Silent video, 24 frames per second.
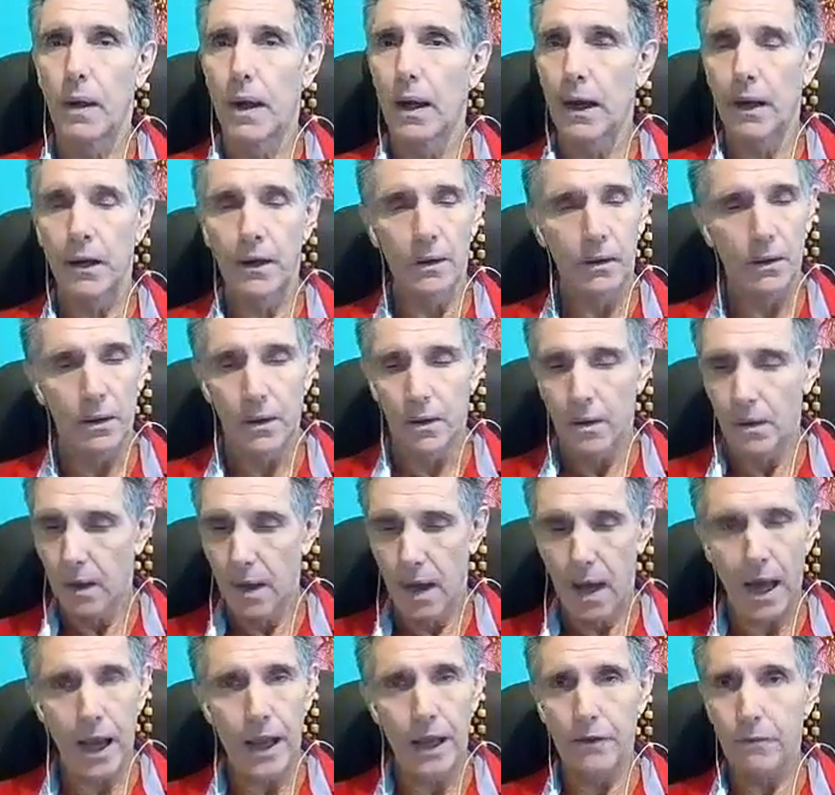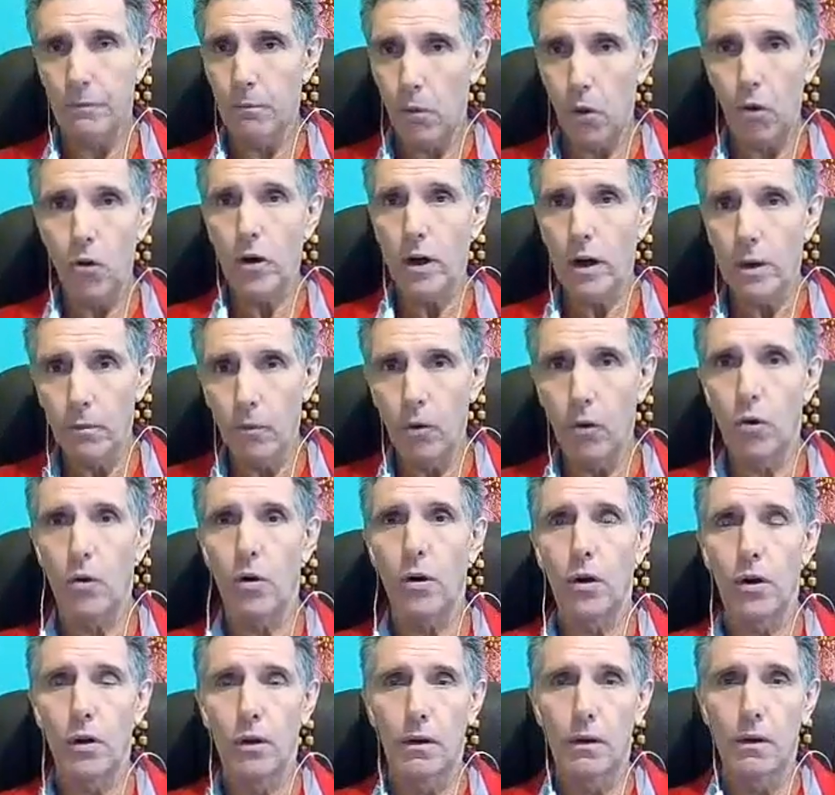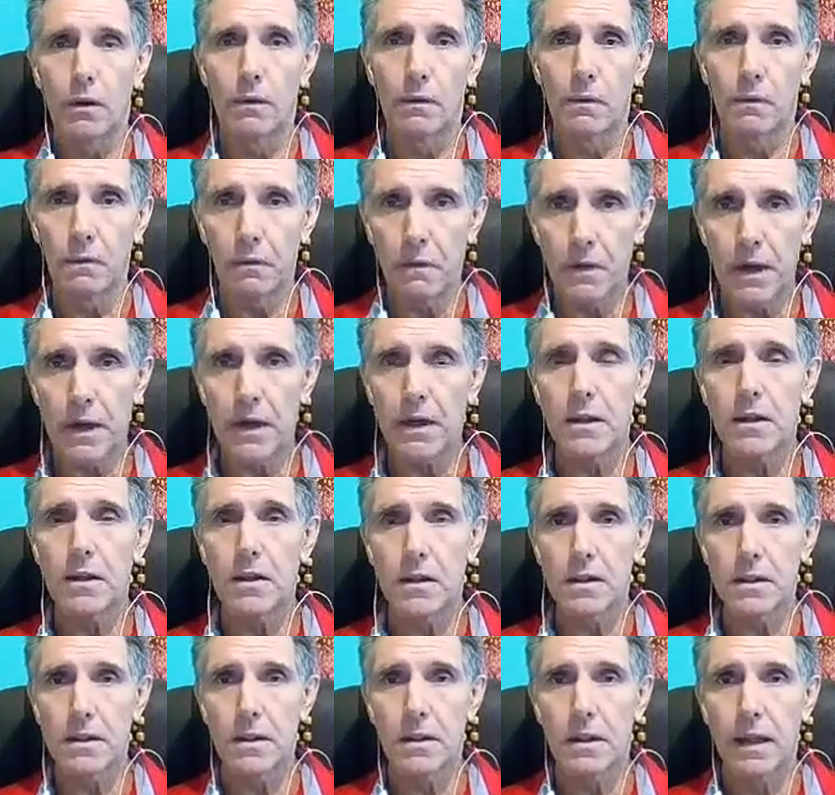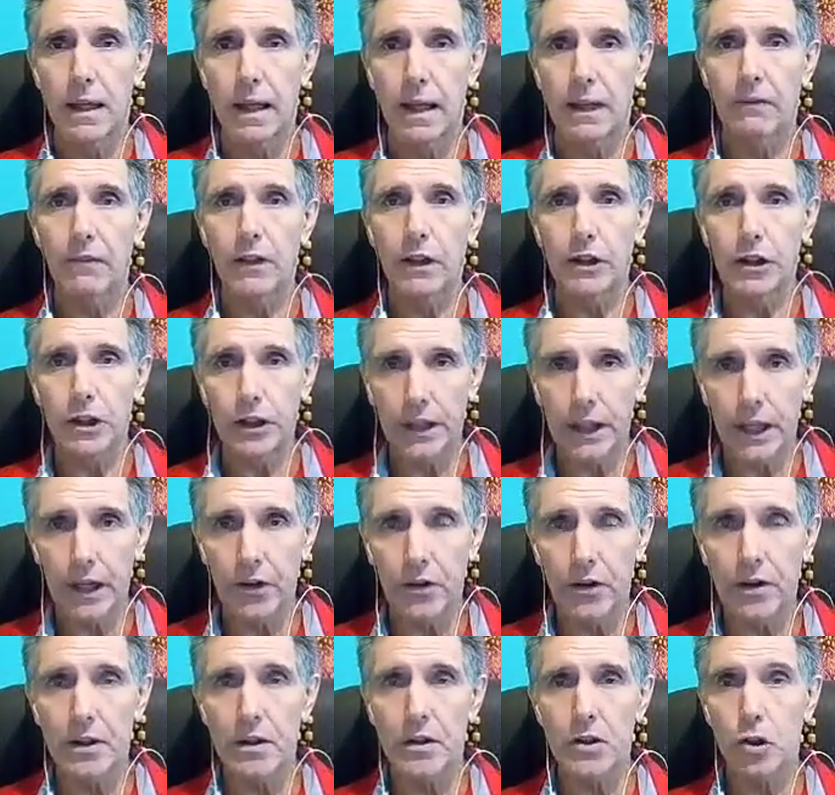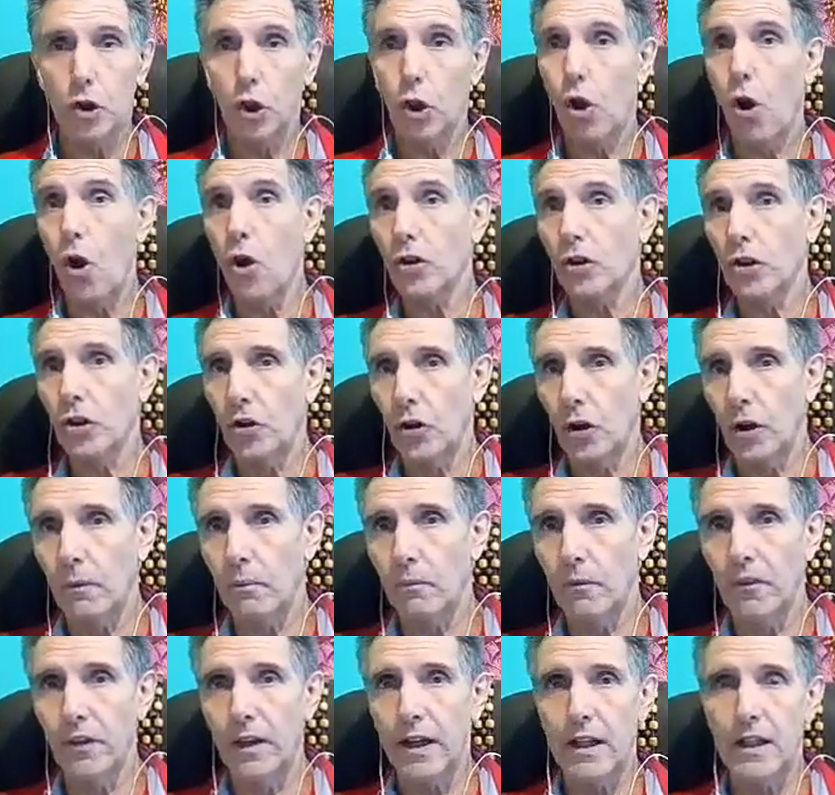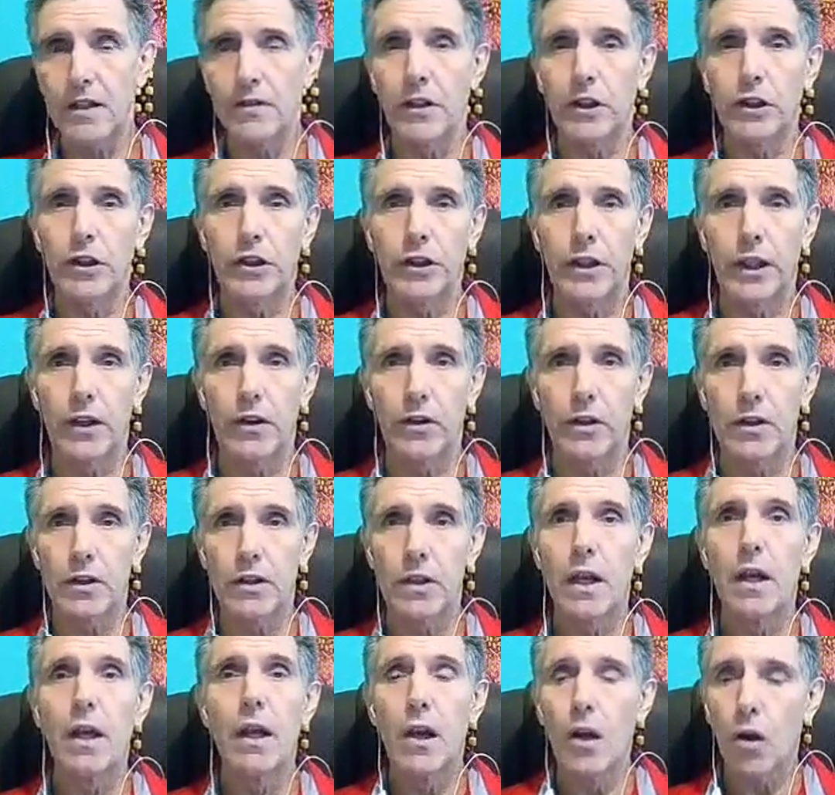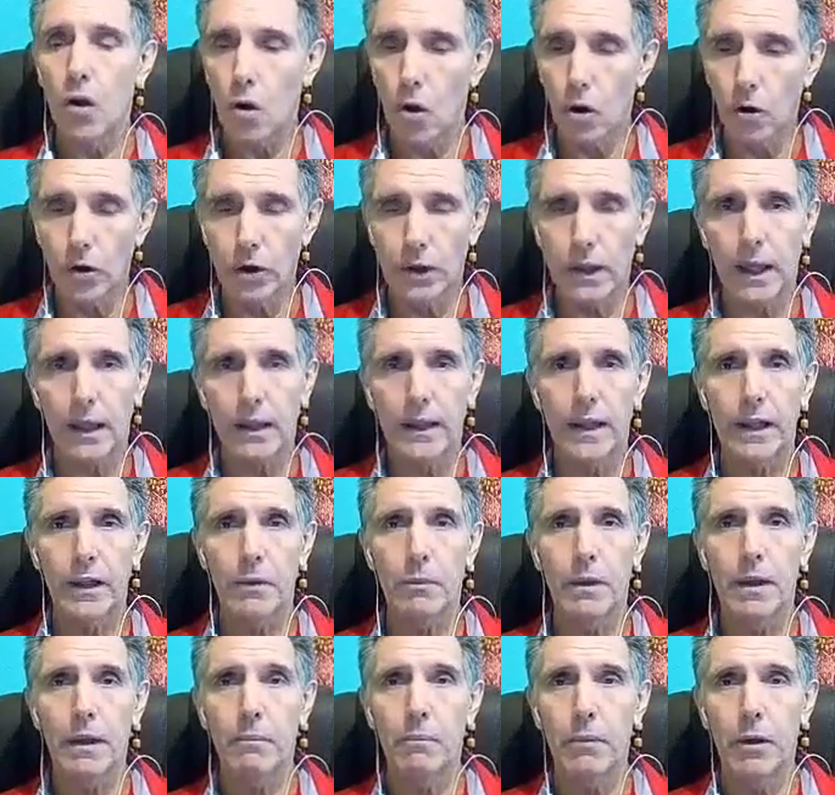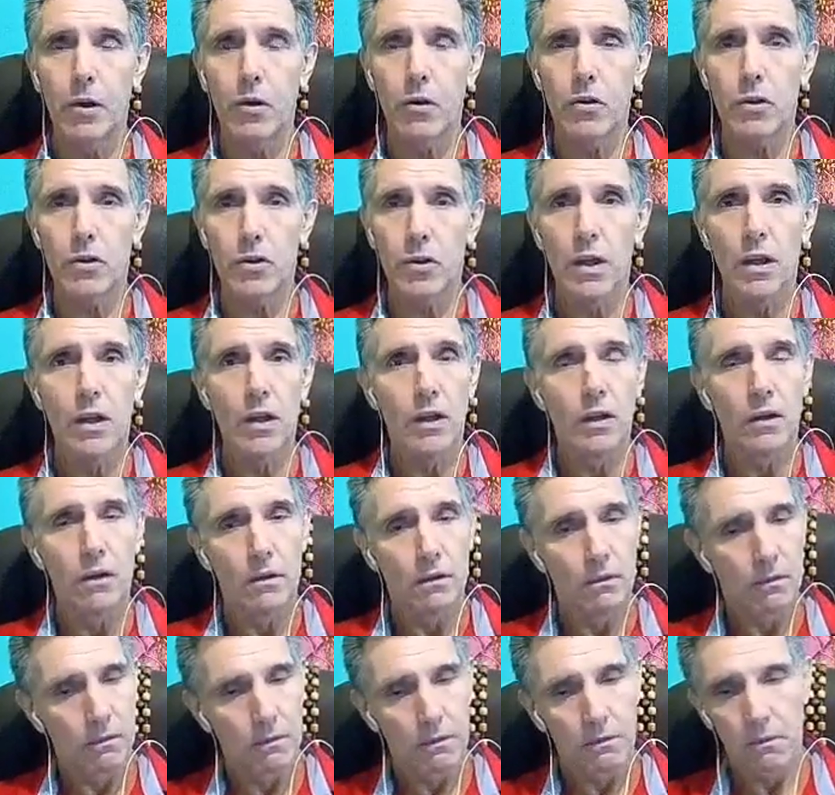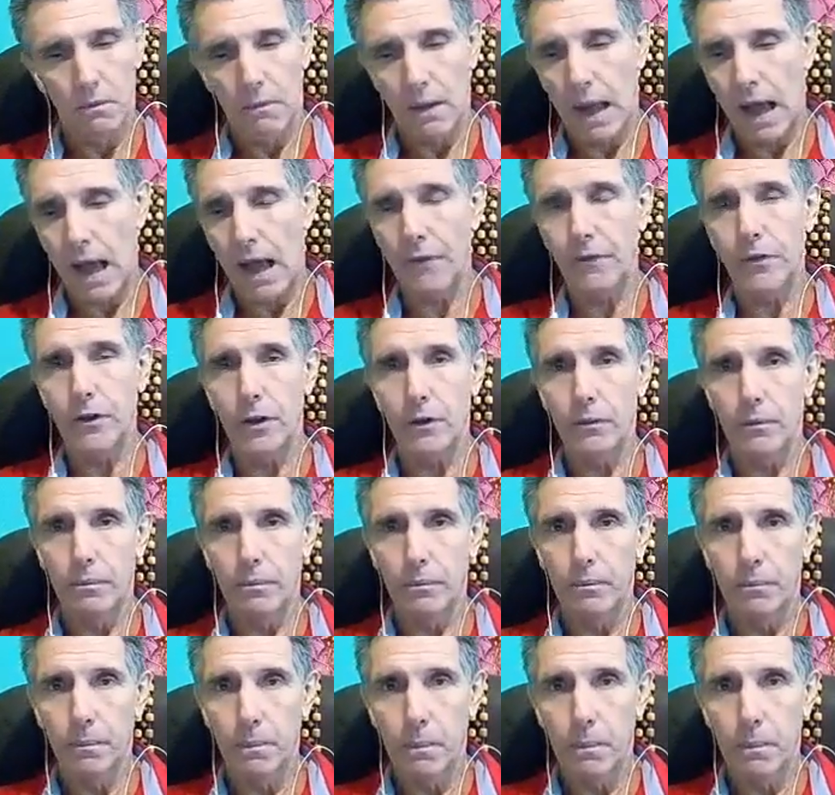And I have more and more vegans and vegetarians, long-term vegans, vegetarians, contacting me because after